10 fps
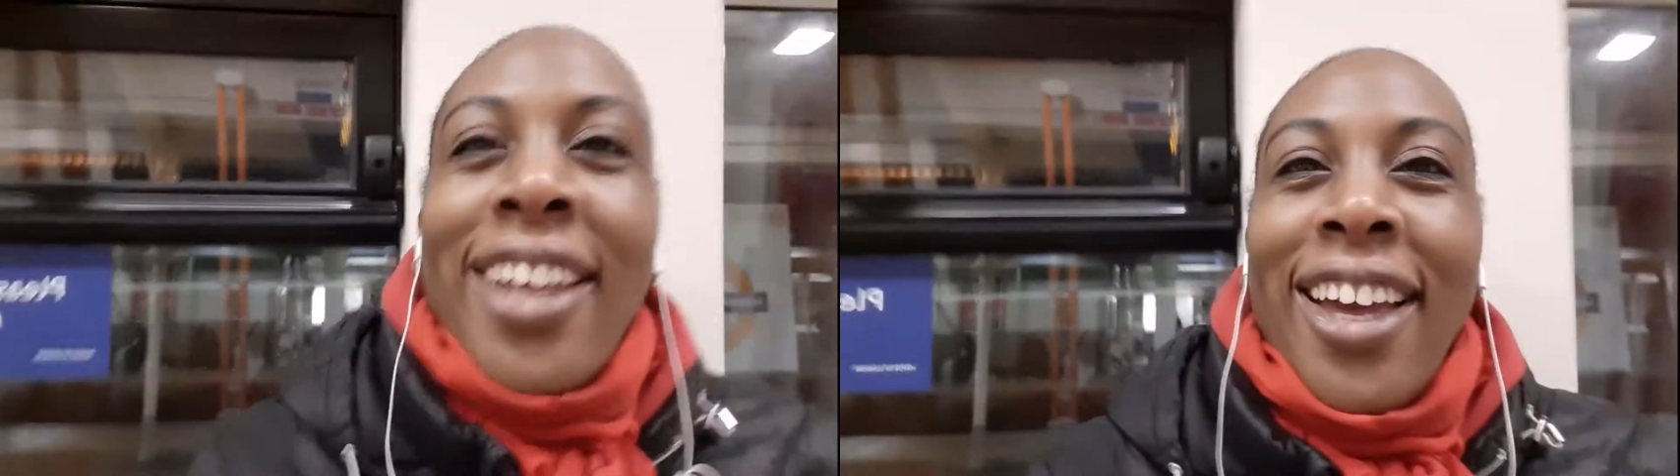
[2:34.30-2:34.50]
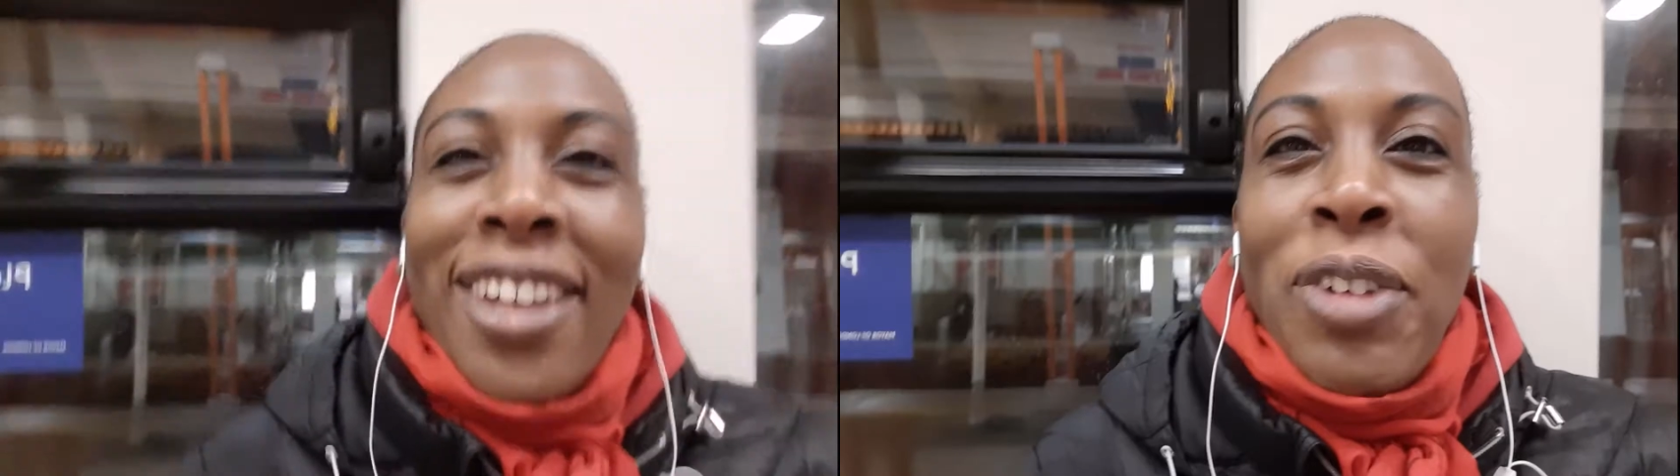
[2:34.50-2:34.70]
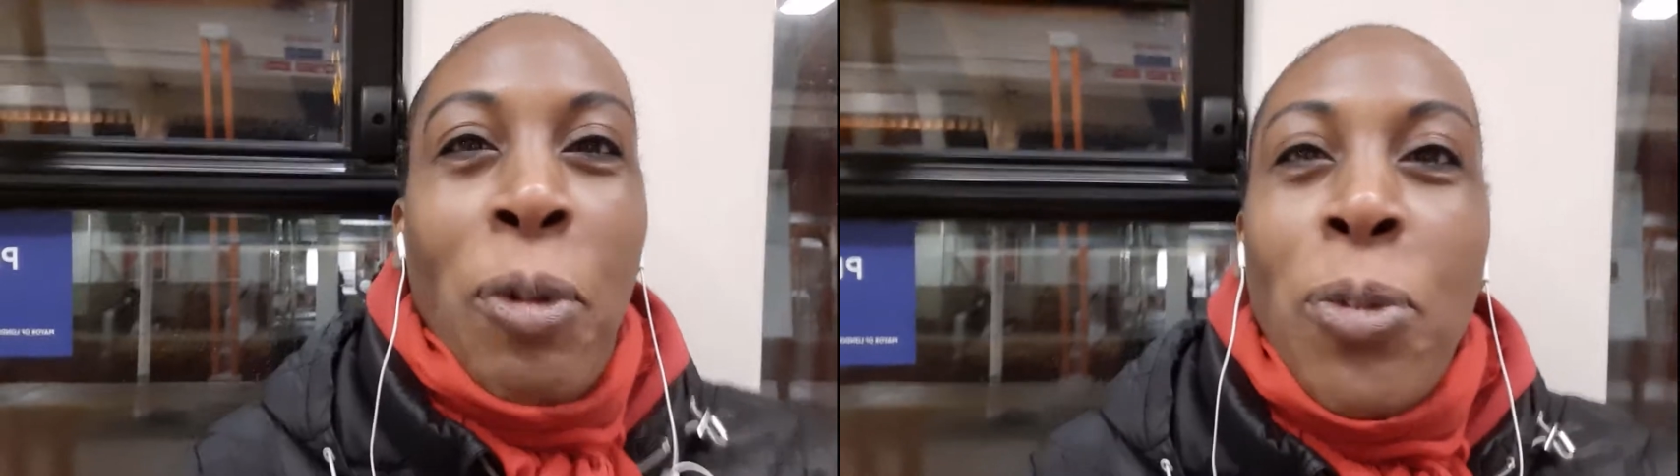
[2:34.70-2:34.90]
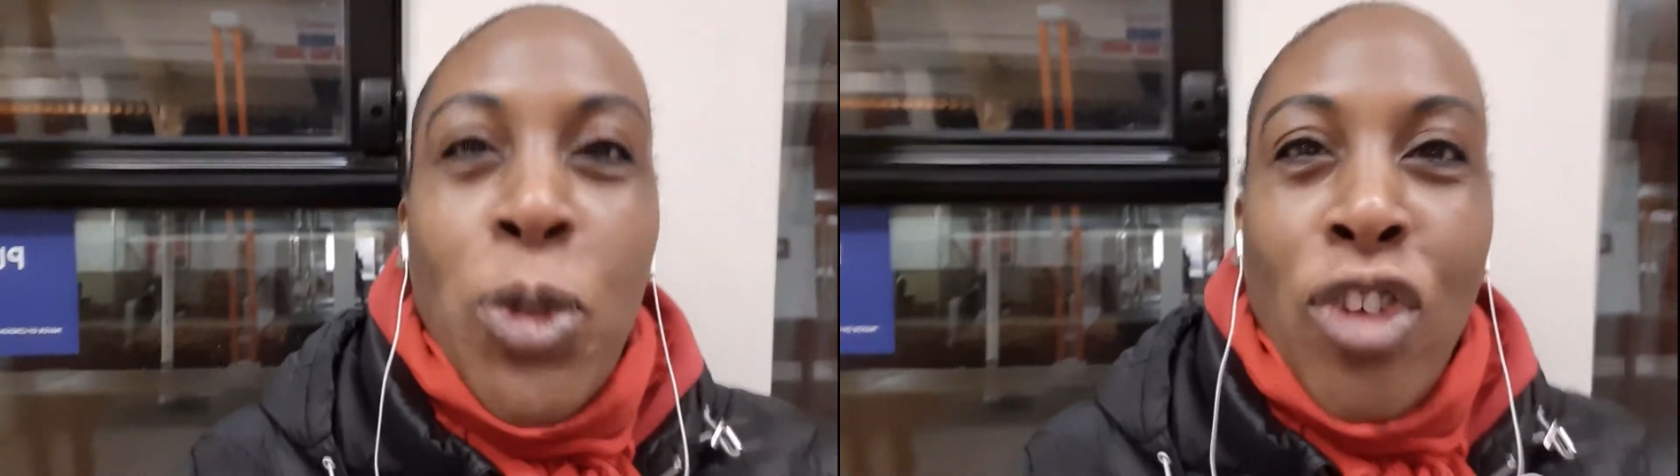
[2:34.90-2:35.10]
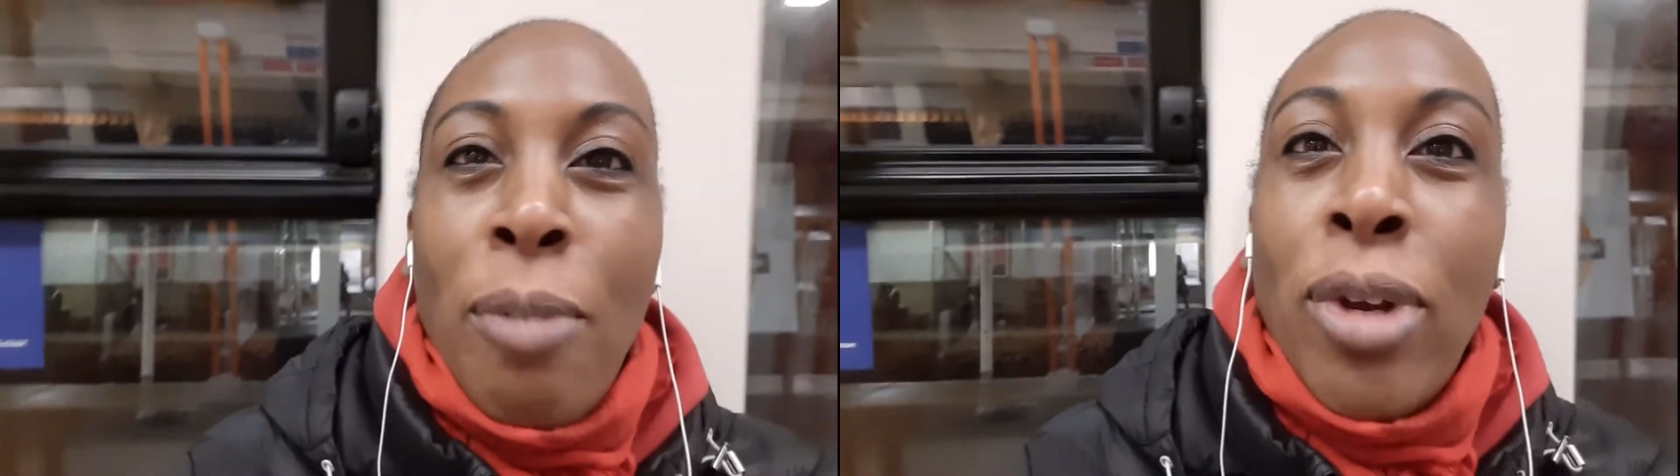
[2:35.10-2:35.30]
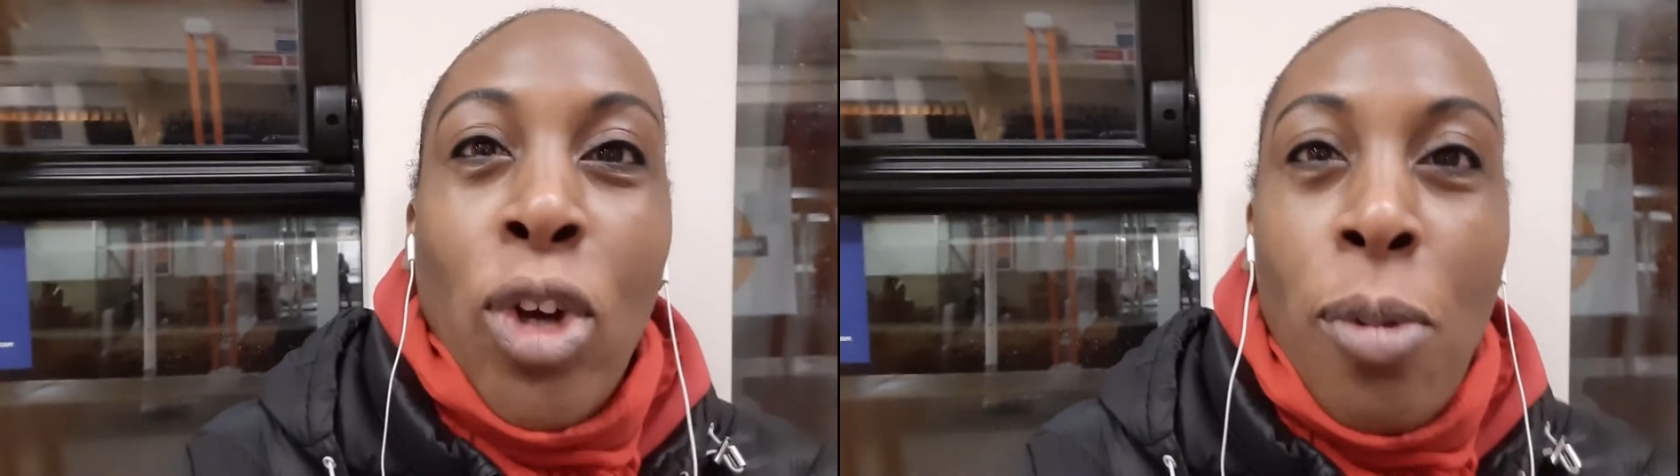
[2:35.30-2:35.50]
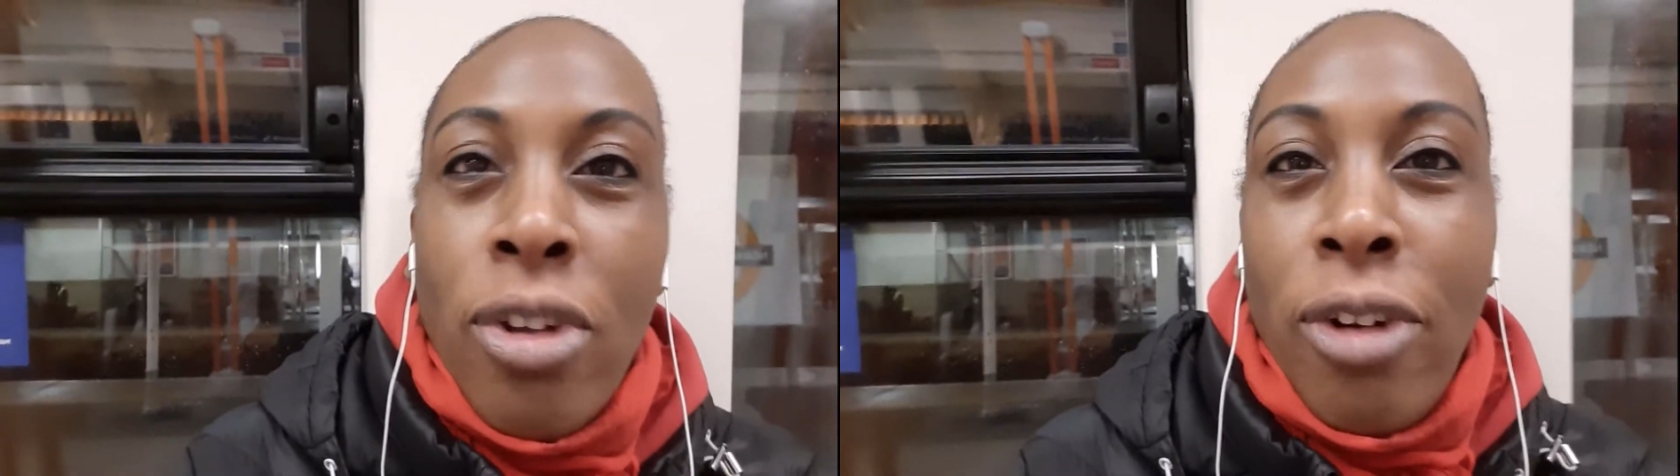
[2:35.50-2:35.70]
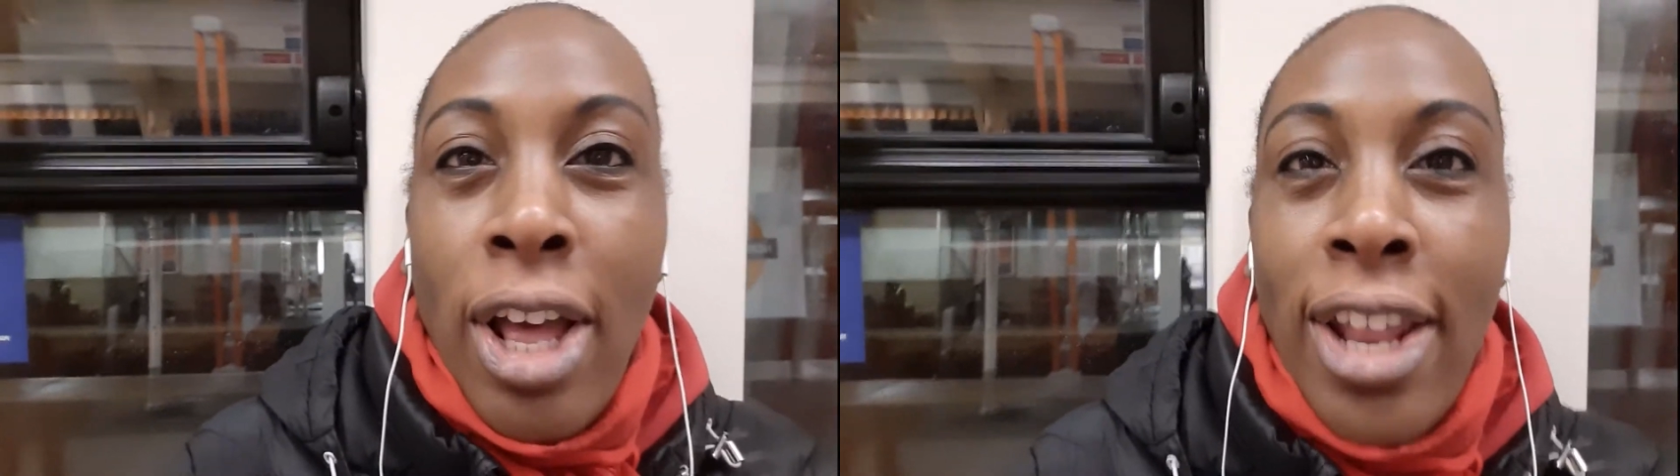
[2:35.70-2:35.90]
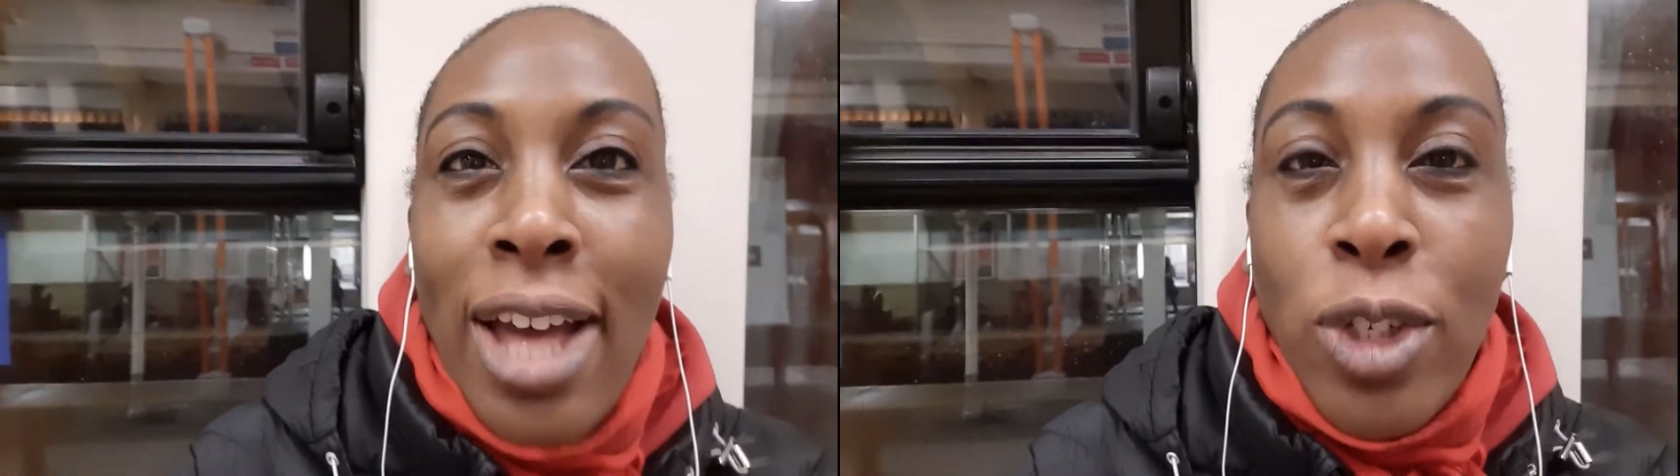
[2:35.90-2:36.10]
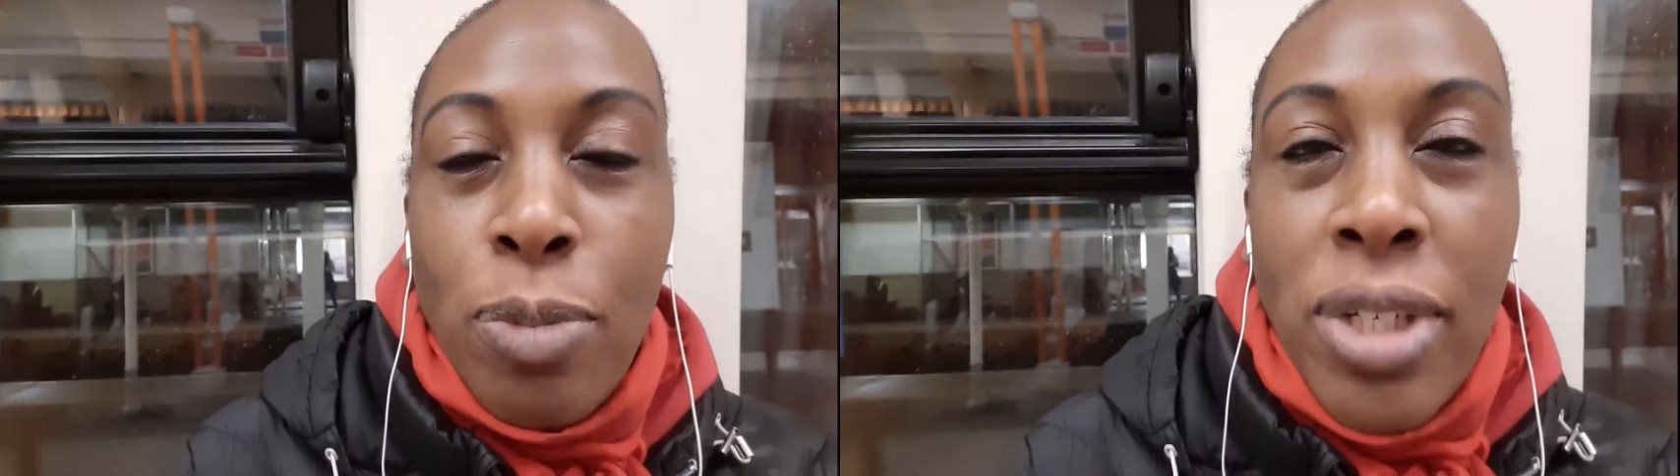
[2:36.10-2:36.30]
Yeah, almost rambling on with her
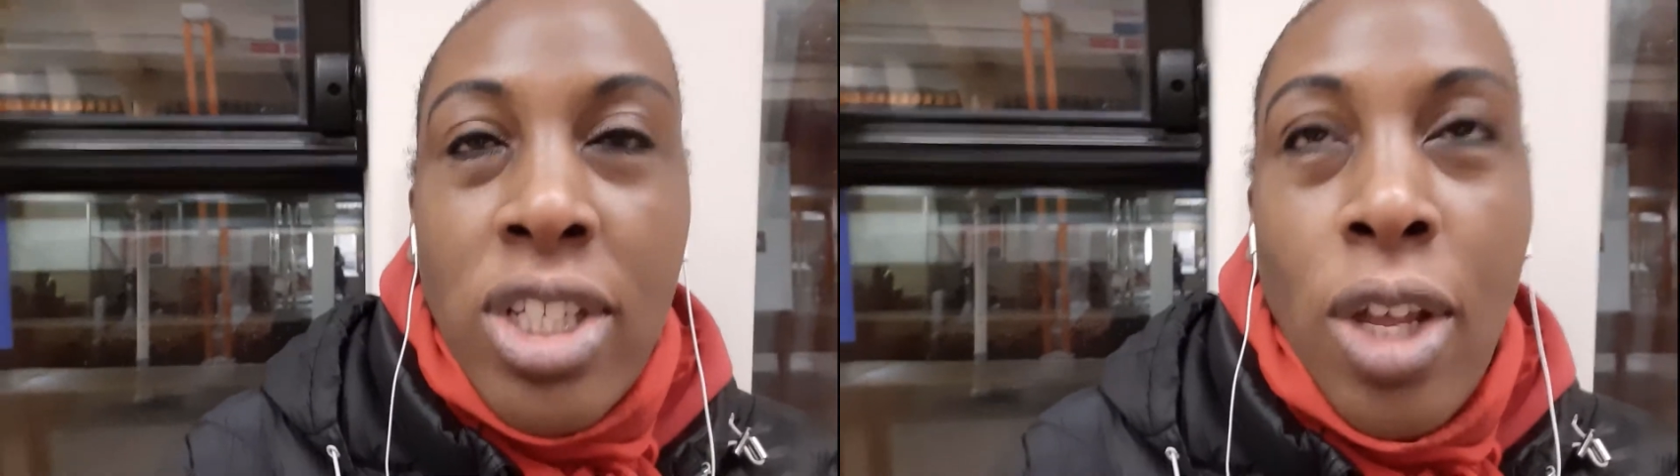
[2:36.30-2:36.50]
announcement.